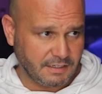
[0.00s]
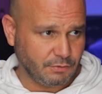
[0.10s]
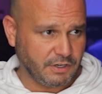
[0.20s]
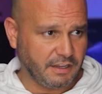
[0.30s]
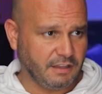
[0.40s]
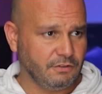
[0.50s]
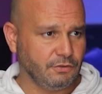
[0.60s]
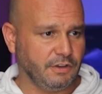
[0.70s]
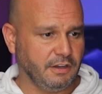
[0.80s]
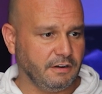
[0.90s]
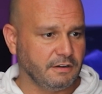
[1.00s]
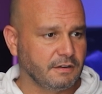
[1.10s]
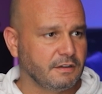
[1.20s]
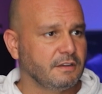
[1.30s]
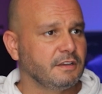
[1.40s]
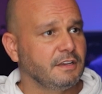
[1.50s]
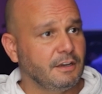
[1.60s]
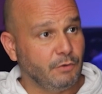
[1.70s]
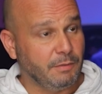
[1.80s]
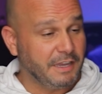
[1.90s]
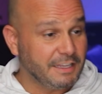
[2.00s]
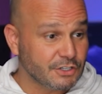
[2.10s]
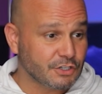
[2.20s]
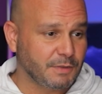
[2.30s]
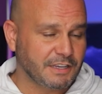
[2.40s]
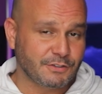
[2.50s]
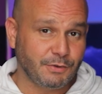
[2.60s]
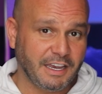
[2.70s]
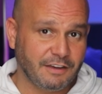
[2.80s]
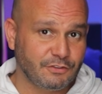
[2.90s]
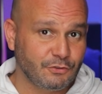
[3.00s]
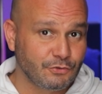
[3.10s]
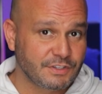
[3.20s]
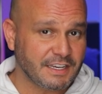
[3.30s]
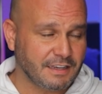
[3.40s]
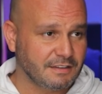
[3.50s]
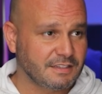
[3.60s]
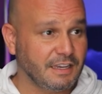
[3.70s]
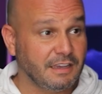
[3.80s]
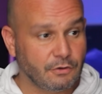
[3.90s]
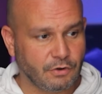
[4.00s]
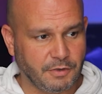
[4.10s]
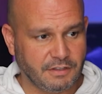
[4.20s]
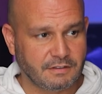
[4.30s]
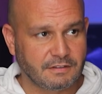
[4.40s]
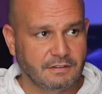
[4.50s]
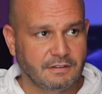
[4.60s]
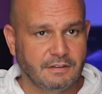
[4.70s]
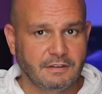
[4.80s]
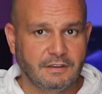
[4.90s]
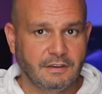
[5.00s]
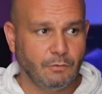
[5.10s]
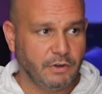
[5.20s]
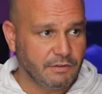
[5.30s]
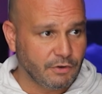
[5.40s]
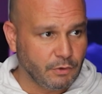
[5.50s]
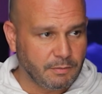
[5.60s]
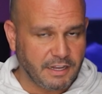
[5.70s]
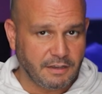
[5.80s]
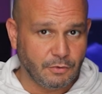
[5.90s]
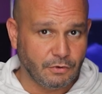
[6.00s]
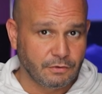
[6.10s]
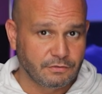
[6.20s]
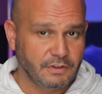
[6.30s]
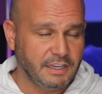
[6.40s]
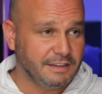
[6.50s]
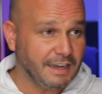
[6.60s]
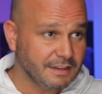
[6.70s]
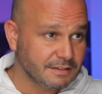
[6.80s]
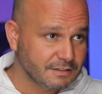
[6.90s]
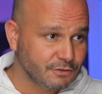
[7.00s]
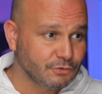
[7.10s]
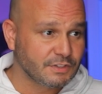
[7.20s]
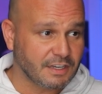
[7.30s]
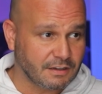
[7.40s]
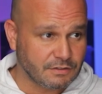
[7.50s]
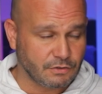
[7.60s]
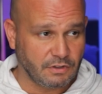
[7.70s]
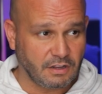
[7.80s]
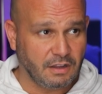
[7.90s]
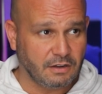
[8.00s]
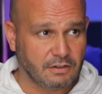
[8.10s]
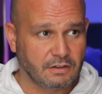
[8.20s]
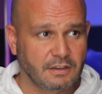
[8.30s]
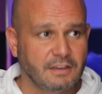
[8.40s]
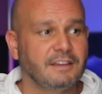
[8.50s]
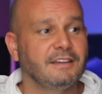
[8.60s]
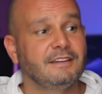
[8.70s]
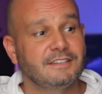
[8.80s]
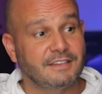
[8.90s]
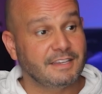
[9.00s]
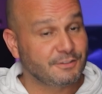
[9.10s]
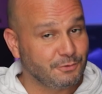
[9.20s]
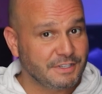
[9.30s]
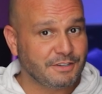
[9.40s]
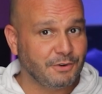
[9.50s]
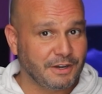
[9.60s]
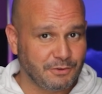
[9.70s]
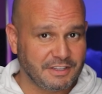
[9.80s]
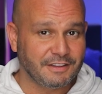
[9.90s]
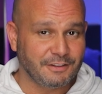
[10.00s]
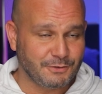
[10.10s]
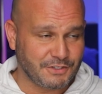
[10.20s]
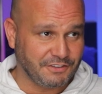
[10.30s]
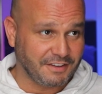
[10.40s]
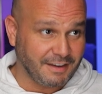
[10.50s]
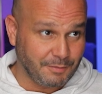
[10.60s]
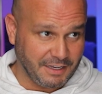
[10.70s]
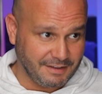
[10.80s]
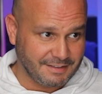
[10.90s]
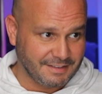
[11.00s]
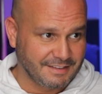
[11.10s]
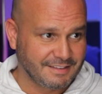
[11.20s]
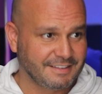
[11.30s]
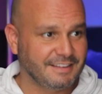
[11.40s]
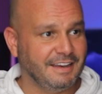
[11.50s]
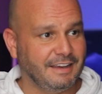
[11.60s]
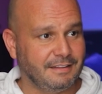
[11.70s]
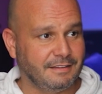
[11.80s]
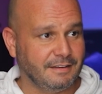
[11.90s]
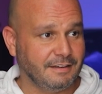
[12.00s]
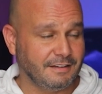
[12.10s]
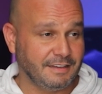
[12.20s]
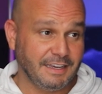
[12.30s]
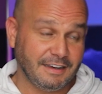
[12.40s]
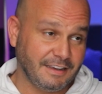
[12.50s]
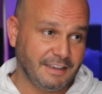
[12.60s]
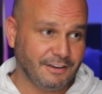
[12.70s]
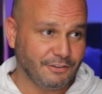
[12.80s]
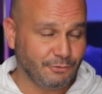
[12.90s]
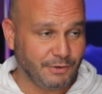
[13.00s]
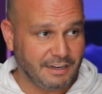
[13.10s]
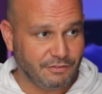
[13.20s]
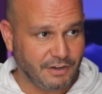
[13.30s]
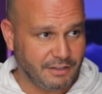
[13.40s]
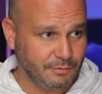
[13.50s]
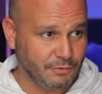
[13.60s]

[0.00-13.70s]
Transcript: what I can do here. We manage because we have 2 seconds increment. Whenever we play a move, it adds 2 seconds to the clock. So that's the reason why we didn't lose on time yet. And yeah, he can't really find a